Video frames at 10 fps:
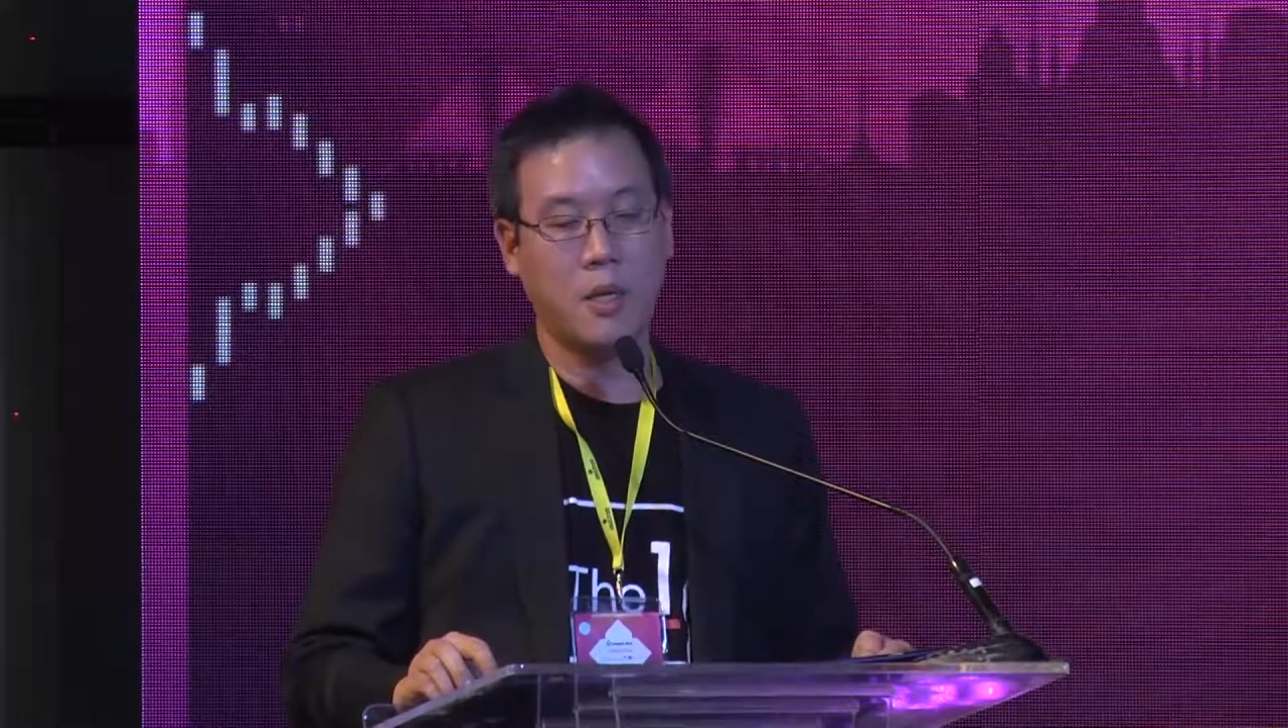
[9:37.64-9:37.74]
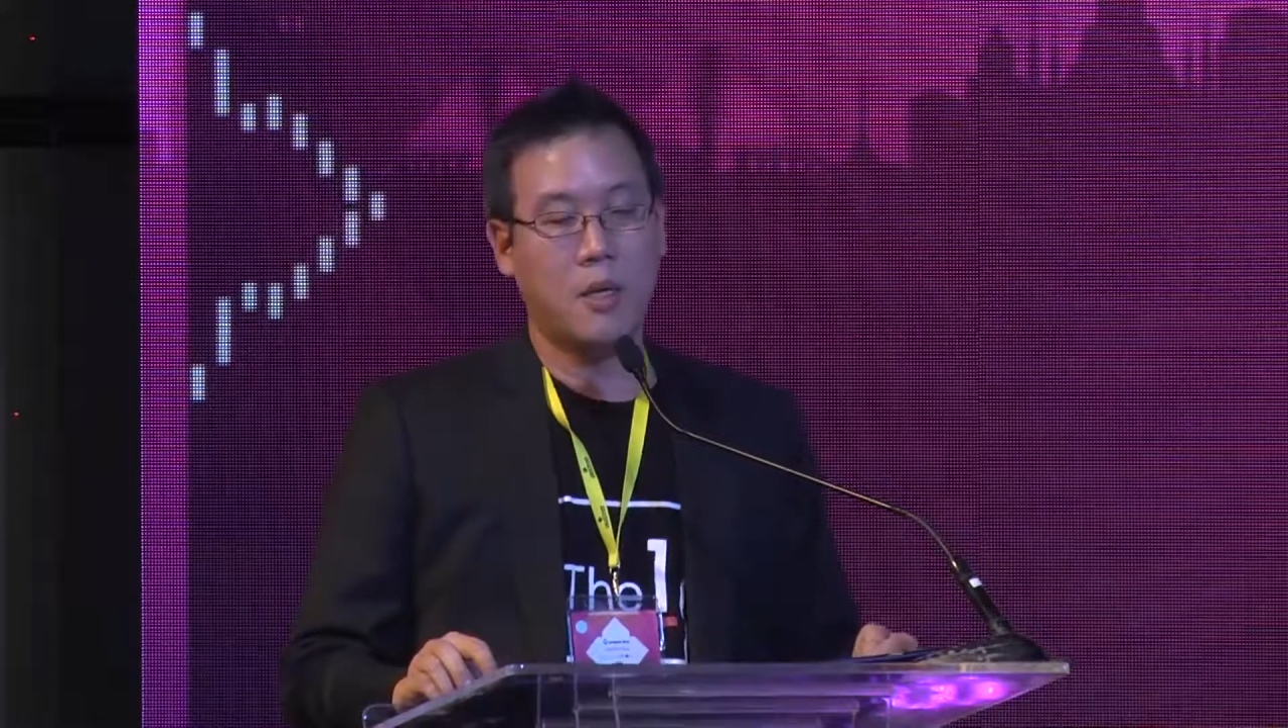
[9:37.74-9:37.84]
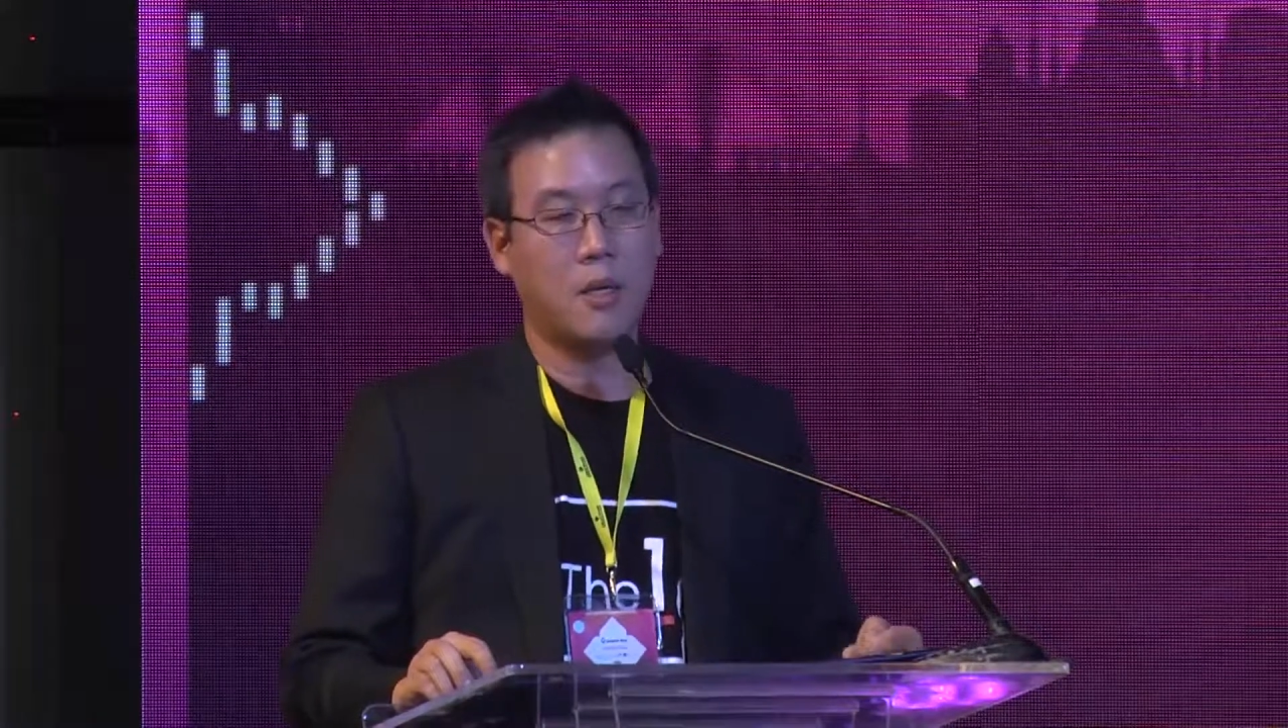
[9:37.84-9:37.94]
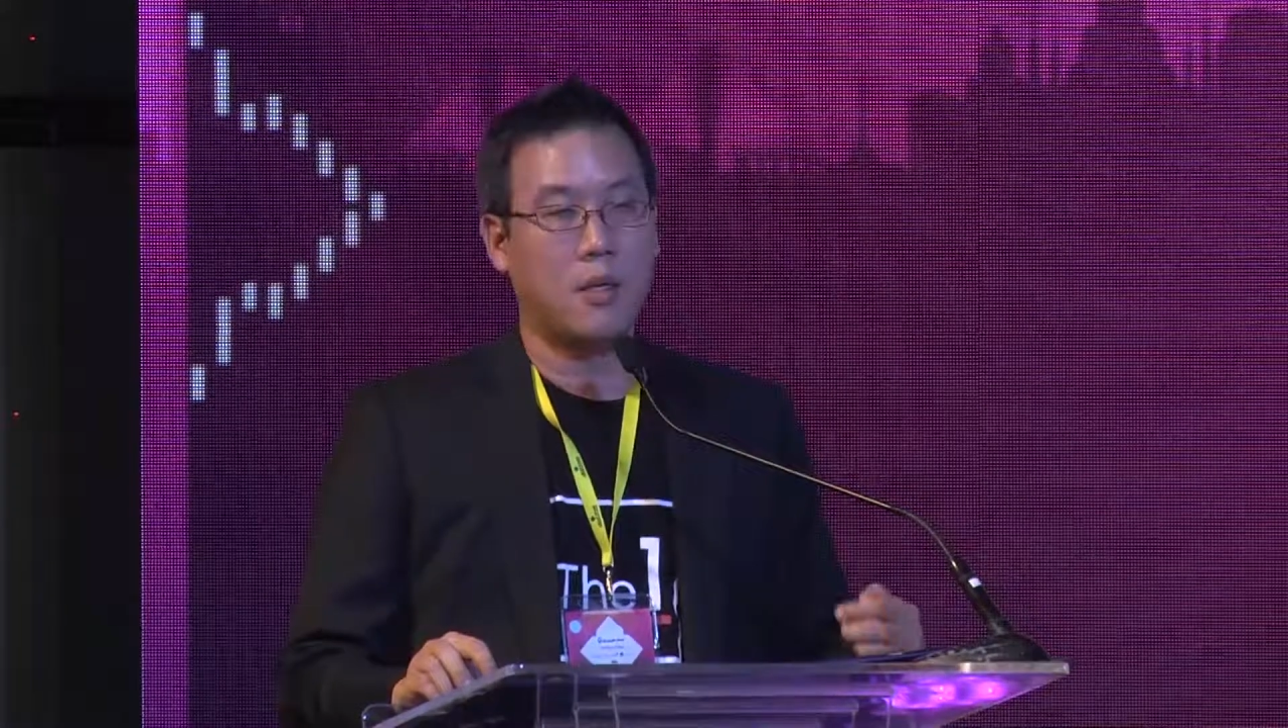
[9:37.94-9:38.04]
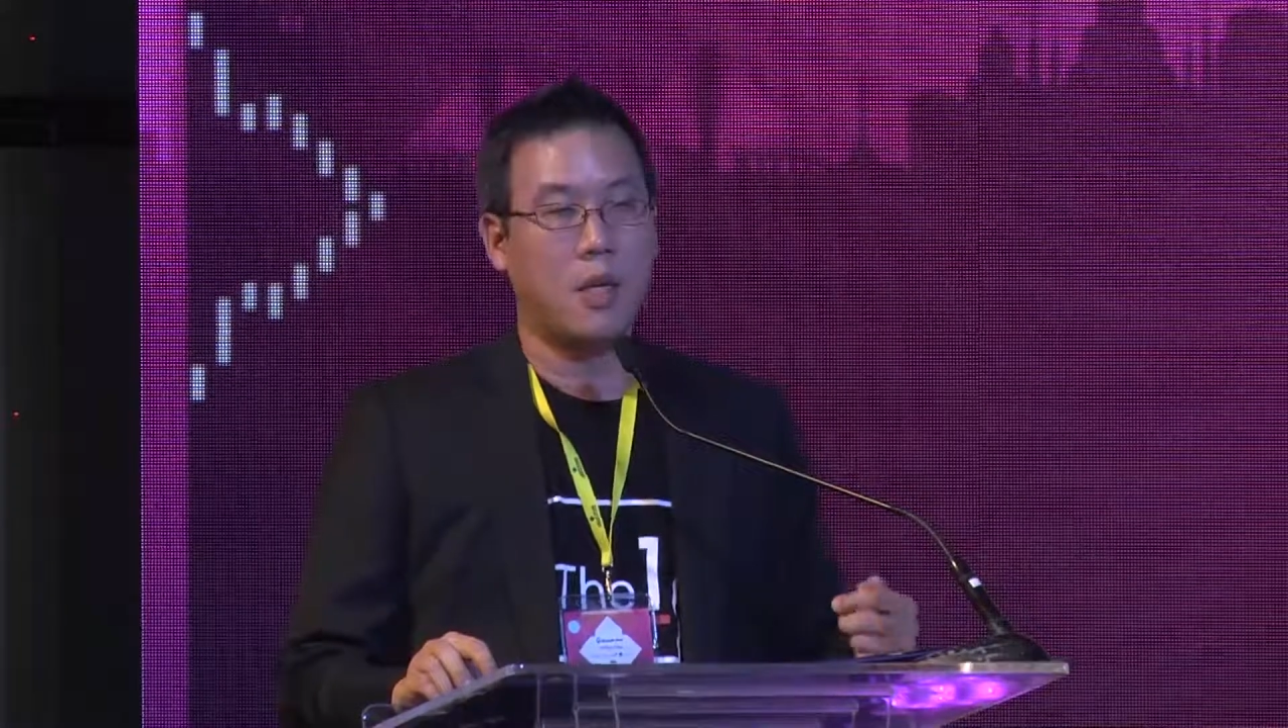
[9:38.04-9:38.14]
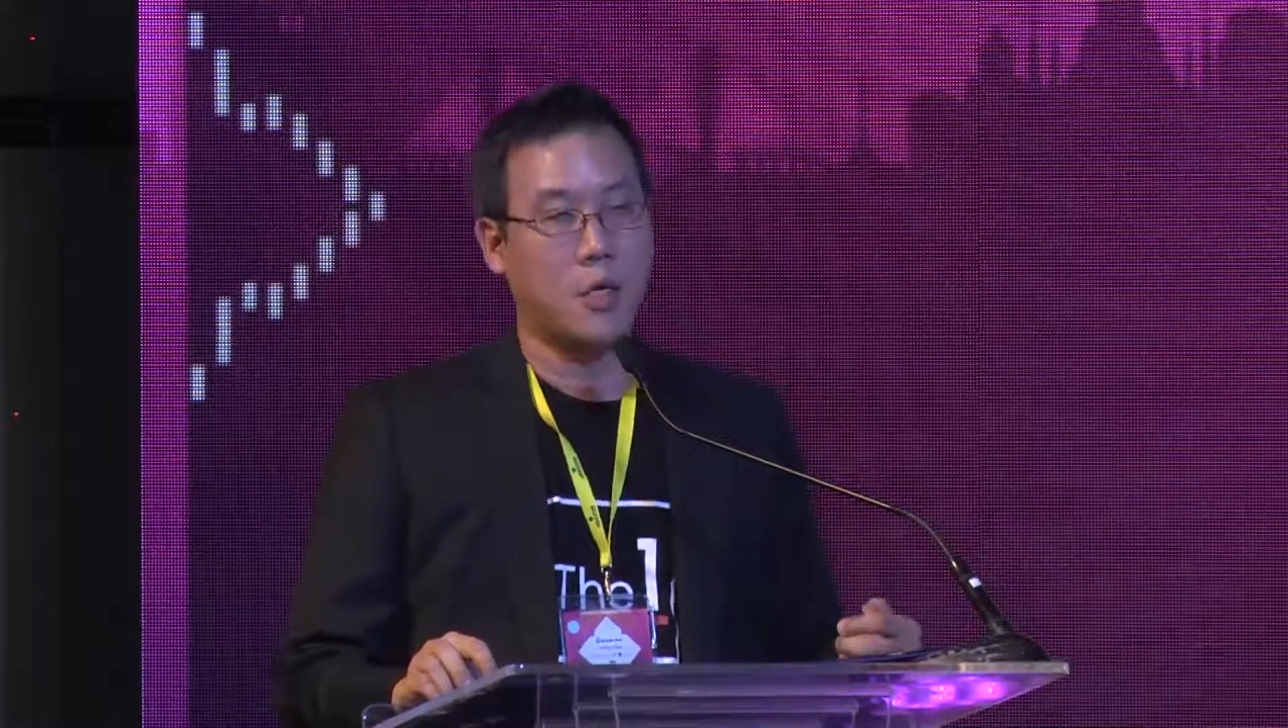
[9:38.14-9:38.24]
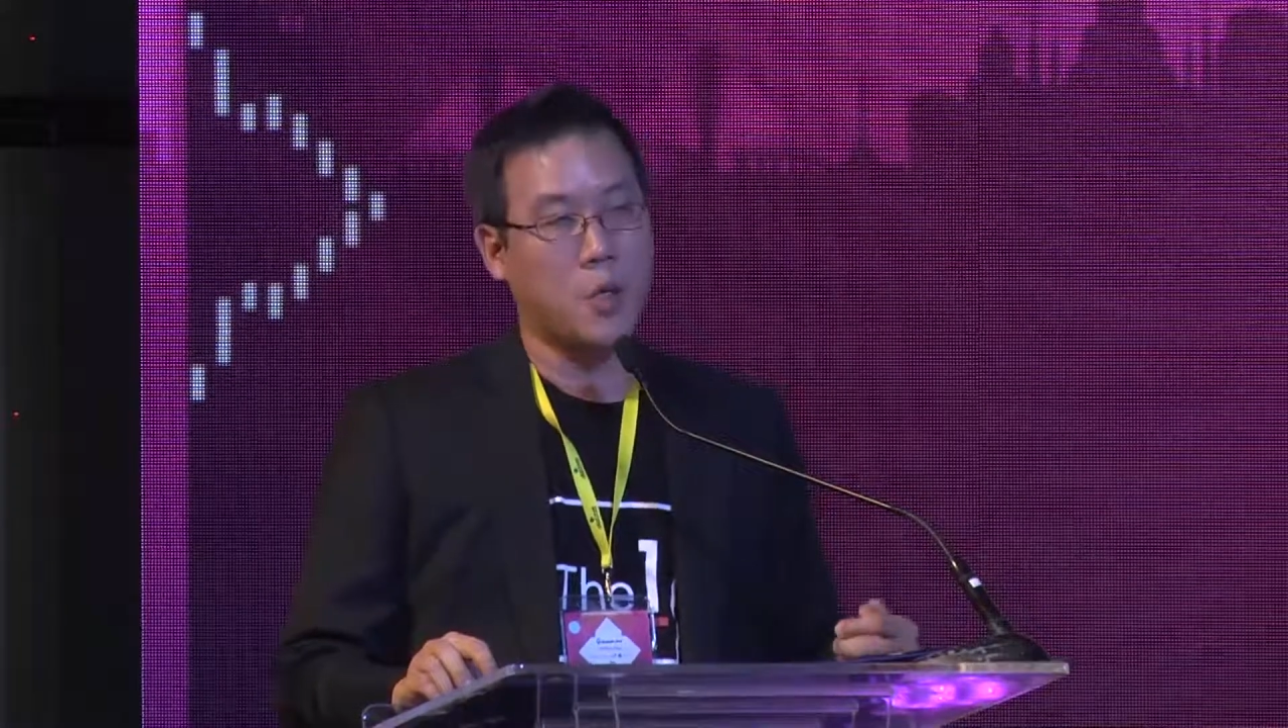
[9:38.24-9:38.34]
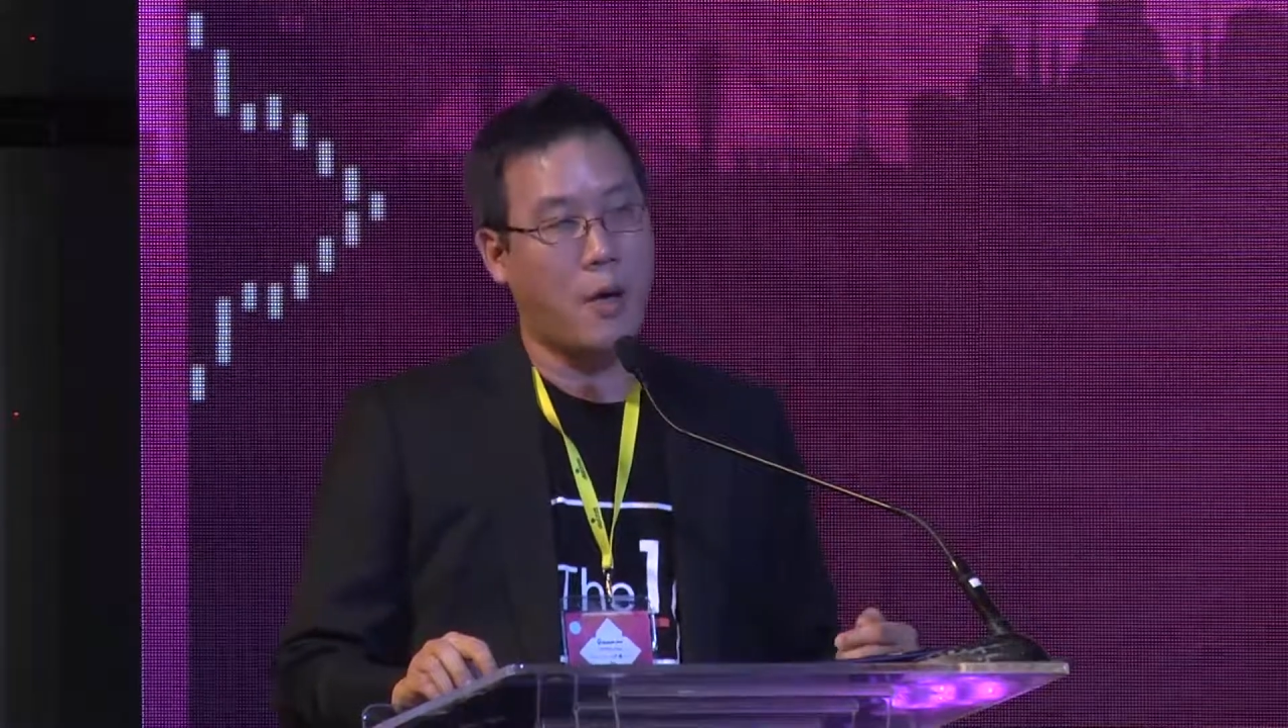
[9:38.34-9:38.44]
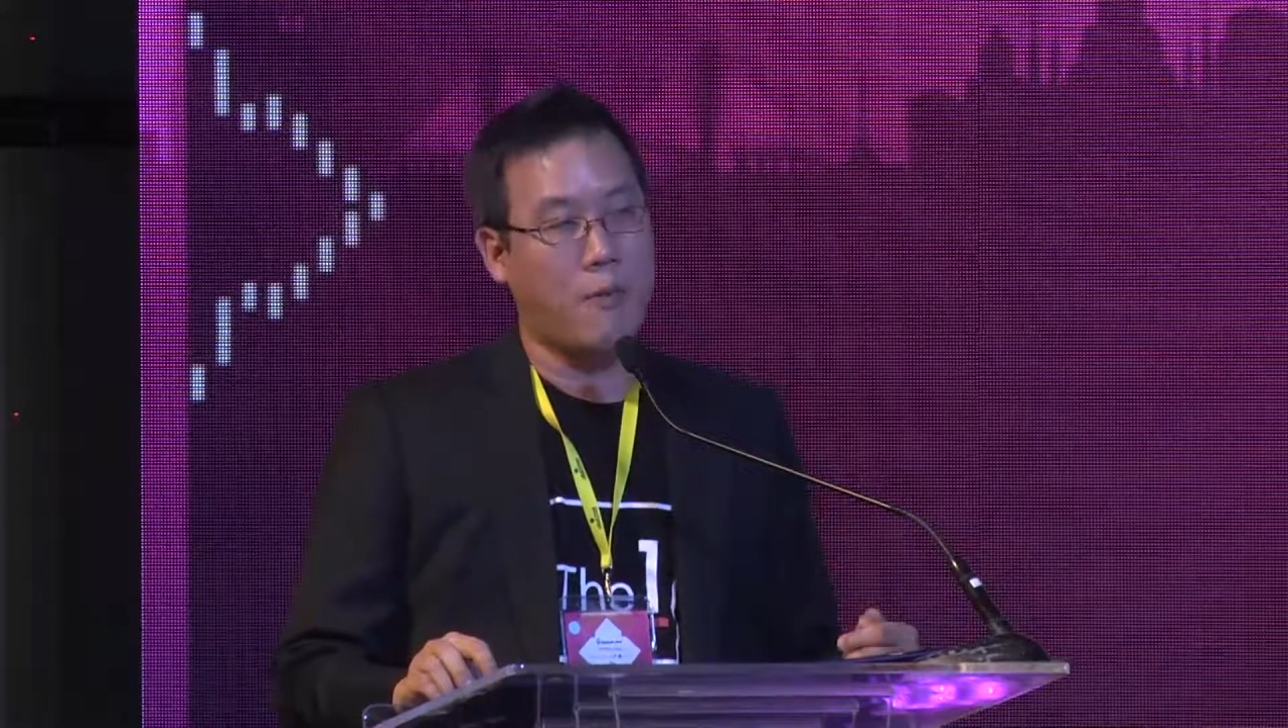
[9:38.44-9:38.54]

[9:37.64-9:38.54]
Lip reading: They also have